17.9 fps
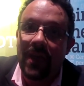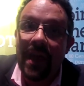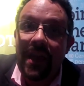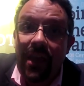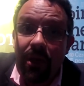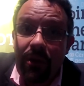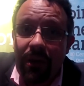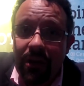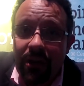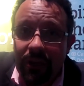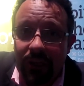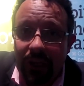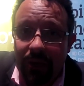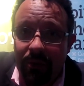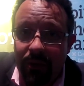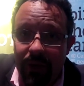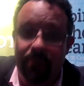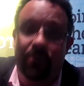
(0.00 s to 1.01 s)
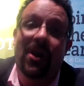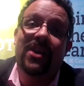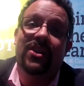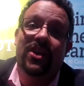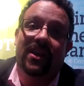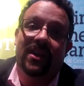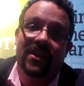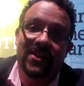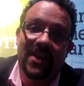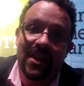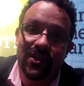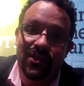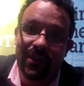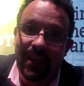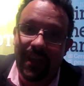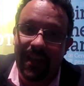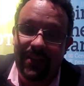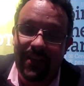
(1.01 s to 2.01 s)
Thank you, and good luck with your project. It sounds Thank
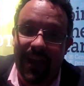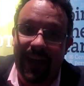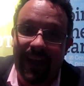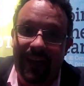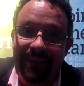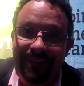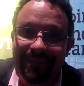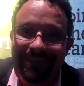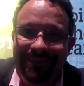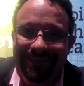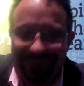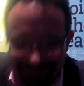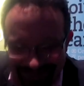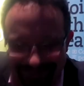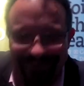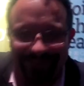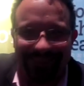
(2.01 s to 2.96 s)
really you. exciting. Thank you.